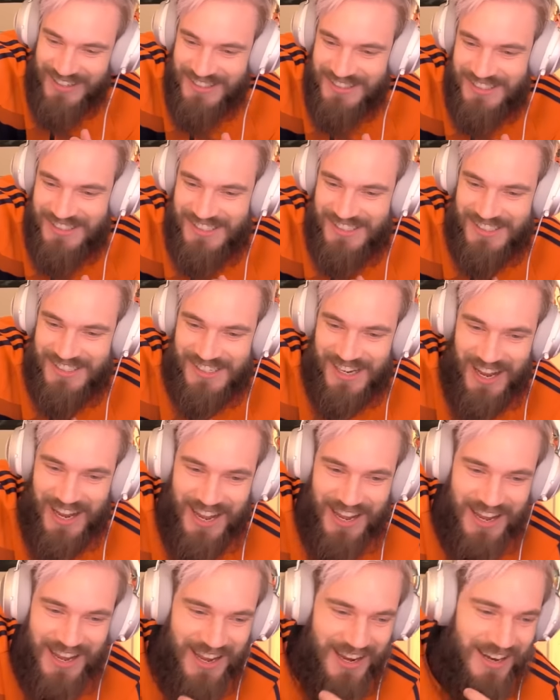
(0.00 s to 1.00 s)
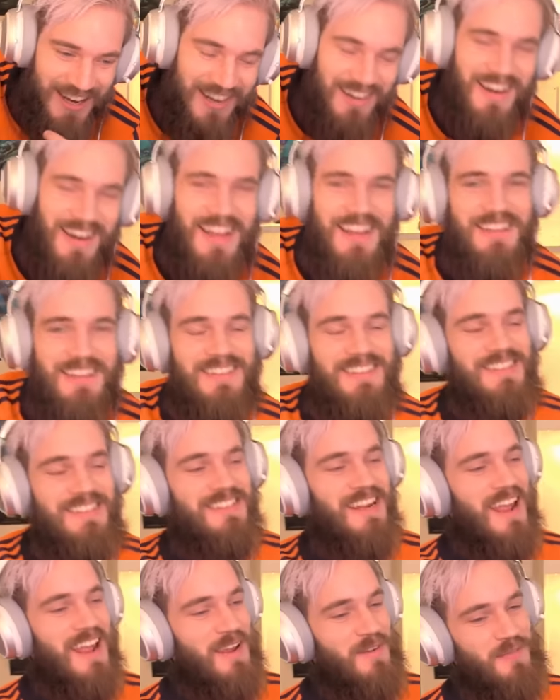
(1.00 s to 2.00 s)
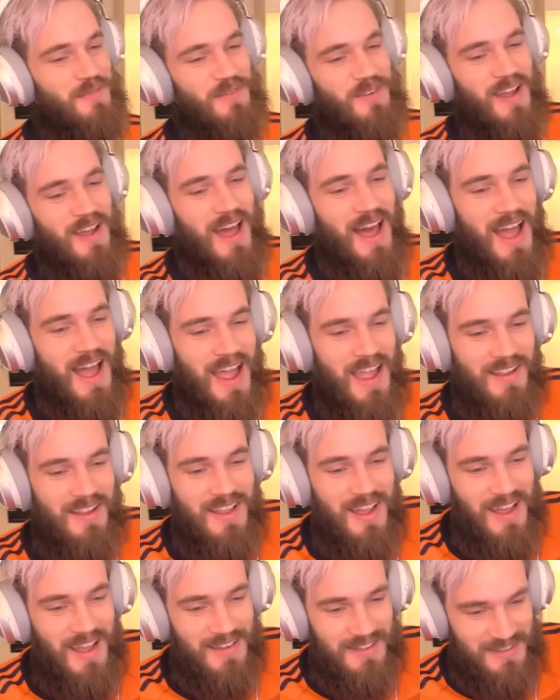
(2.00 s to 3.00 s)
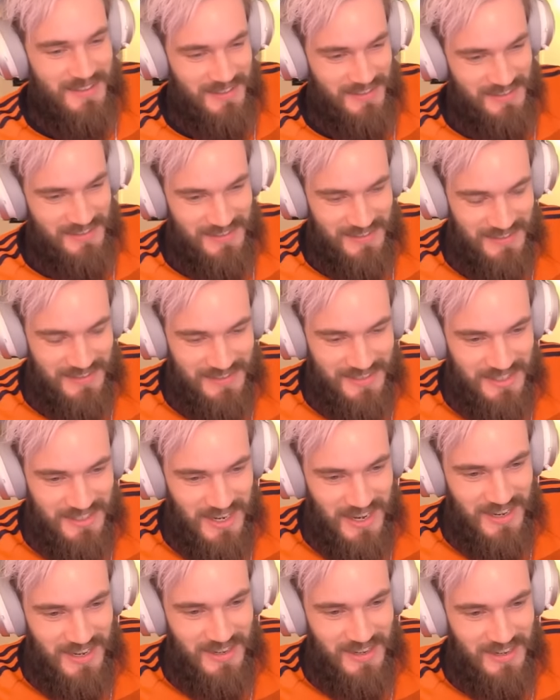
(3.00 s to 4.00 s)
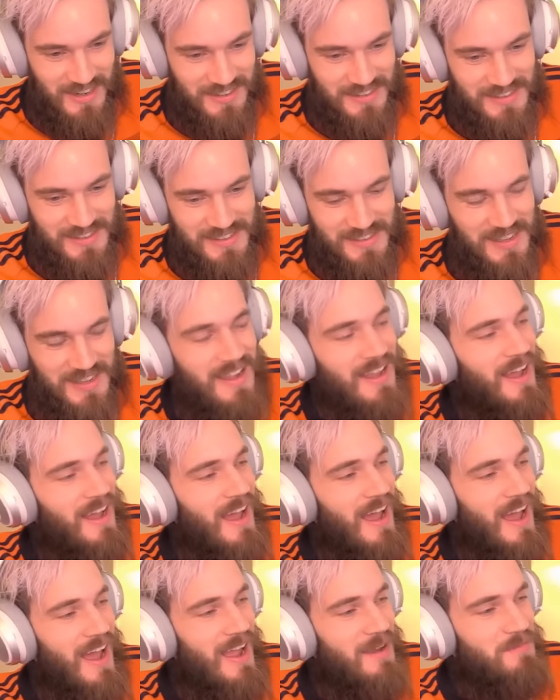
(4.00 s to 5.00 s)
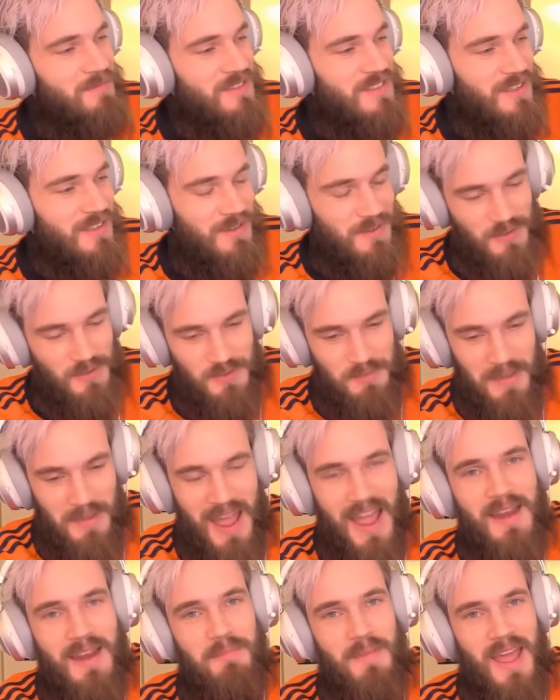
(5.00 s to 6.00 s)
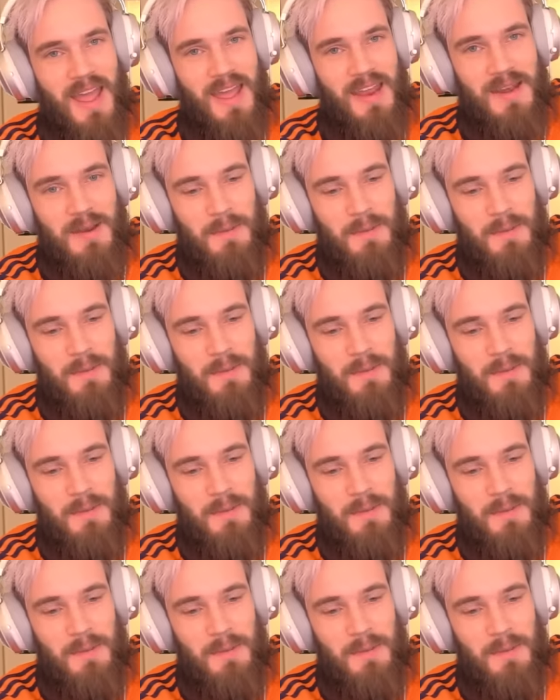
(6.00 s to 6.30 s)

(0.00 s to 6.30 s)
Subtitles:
Stay here, it's safe. I got this. Genius. Absolute madman.